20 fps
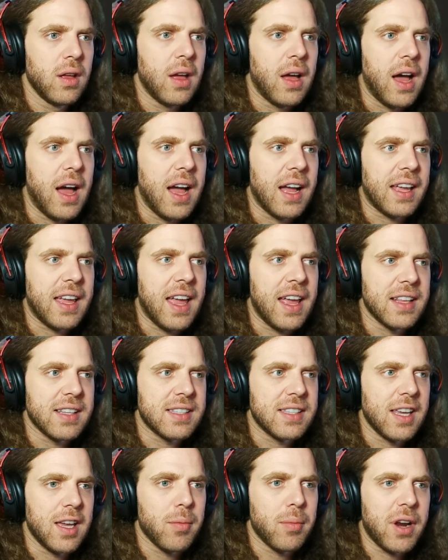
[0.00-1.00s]
I can't
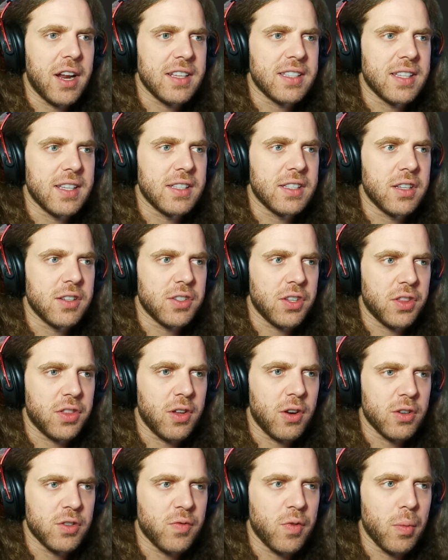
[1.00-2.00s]
see it, but I sense there's a
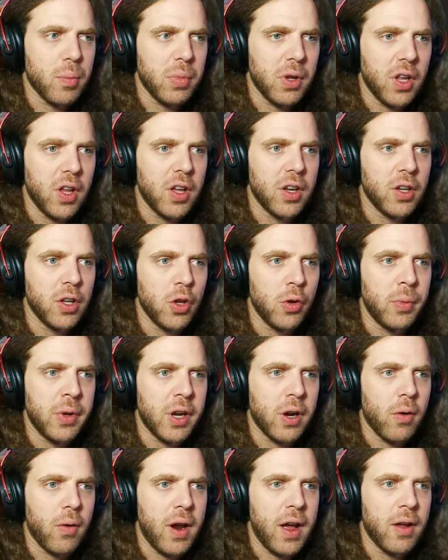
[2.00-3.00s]
thirst for blood looming
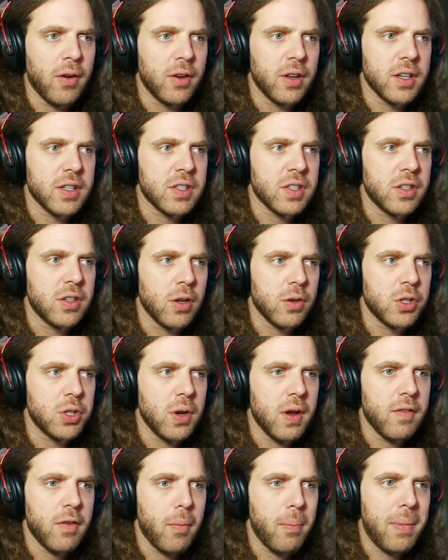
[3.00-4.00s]
around us. Don't you
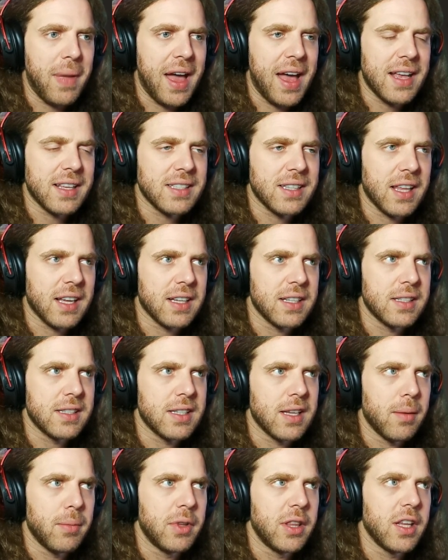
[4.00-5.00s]
have a mask that can
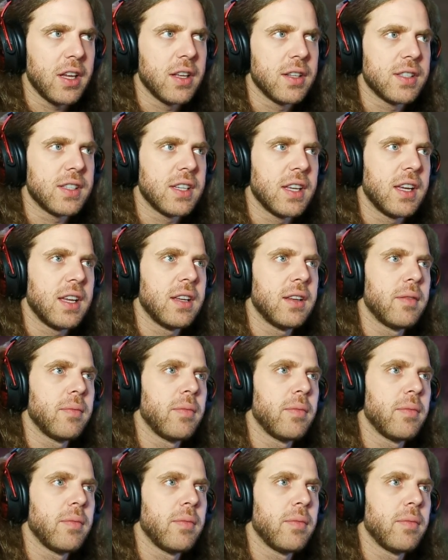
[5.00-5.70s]
summon the unseen?